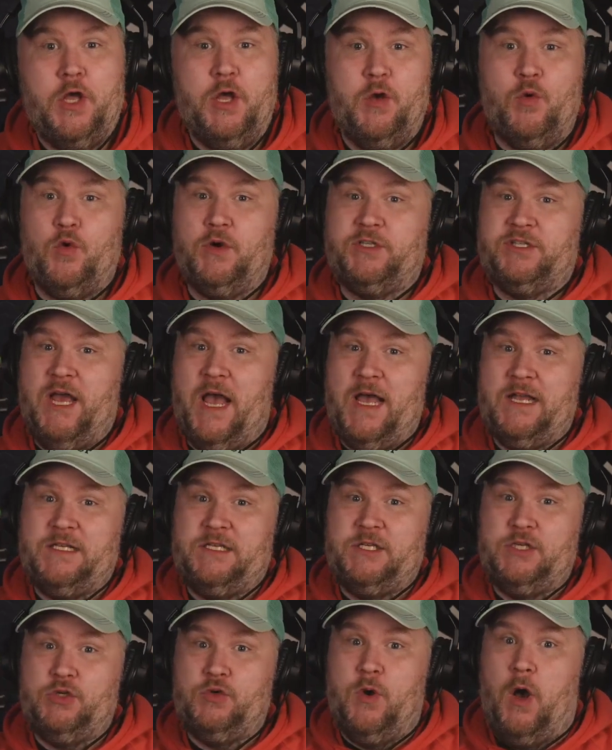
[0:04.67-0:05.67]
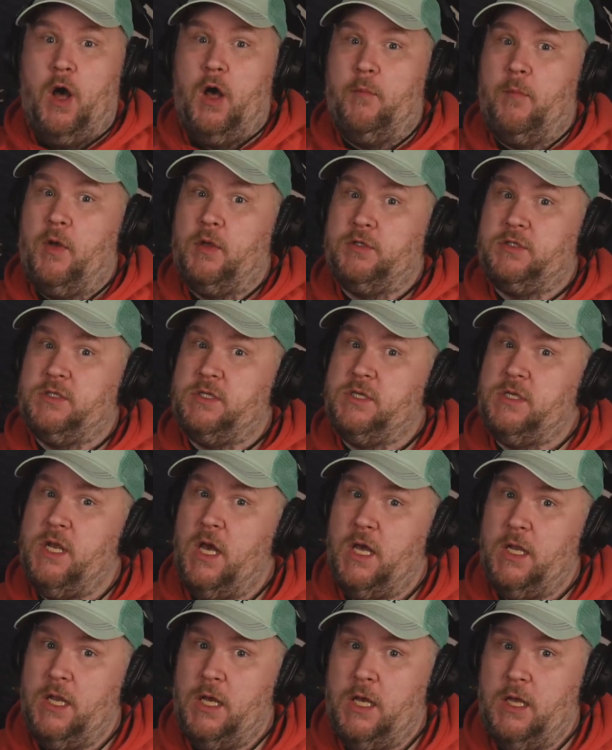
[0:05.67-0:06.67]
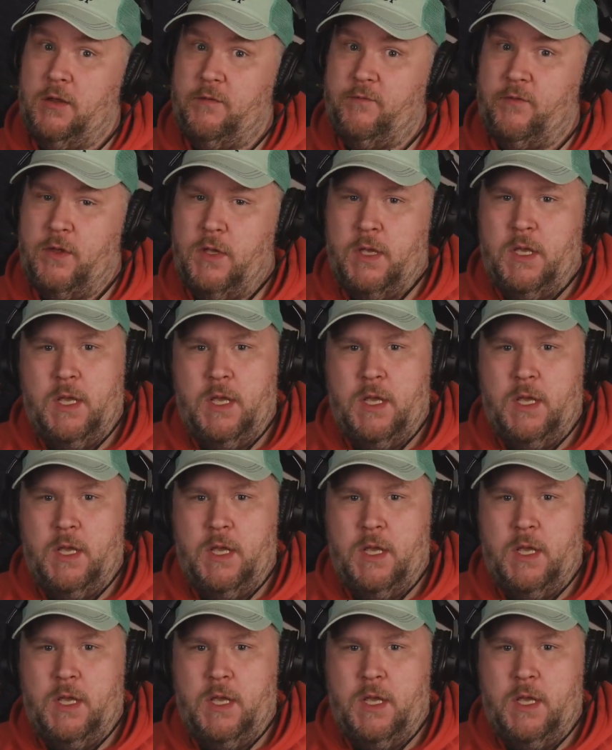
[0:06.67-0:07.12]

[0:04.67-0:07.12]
which I do almost none of.